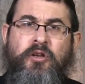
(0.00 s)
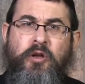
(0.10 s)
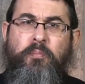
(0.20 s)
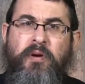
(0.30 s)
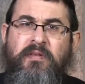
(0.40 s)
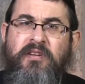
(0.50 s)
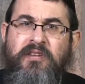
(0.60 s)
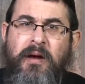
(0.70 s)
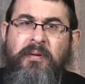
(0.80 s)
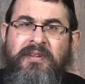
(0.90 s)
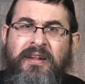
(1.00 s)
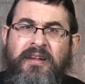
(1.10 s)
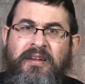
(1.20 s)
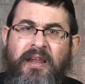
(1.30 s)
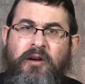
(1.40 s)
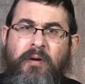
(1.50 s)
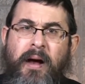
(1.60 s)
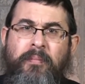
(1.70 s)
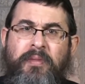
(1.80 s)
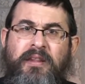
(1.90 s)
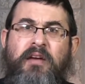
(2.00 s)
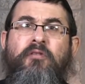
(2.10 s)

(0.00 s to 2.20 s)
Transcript: the previous Rebbe sent a telegram that they